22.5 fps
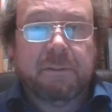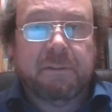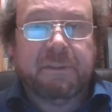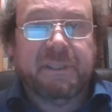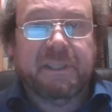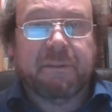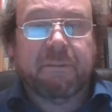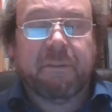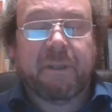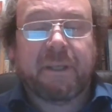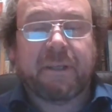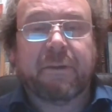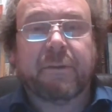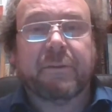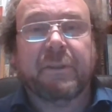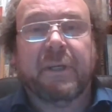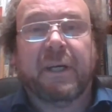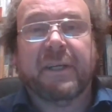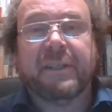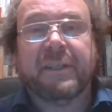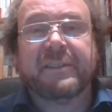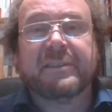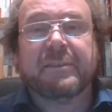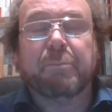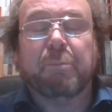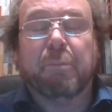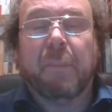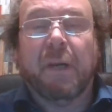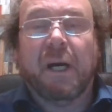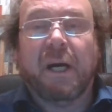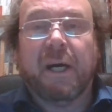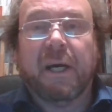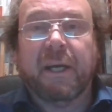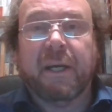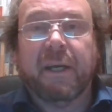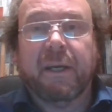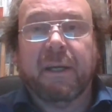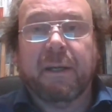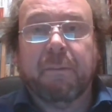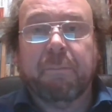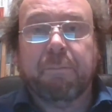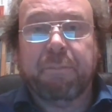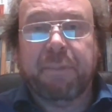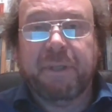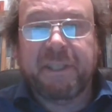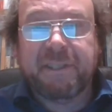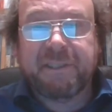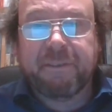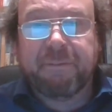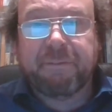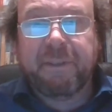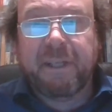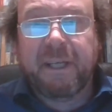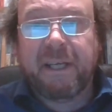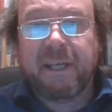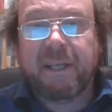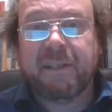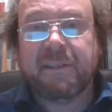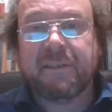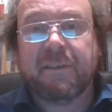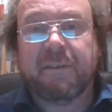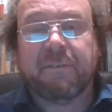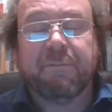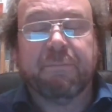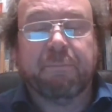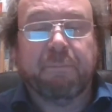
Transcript: de-recognized my piece of land of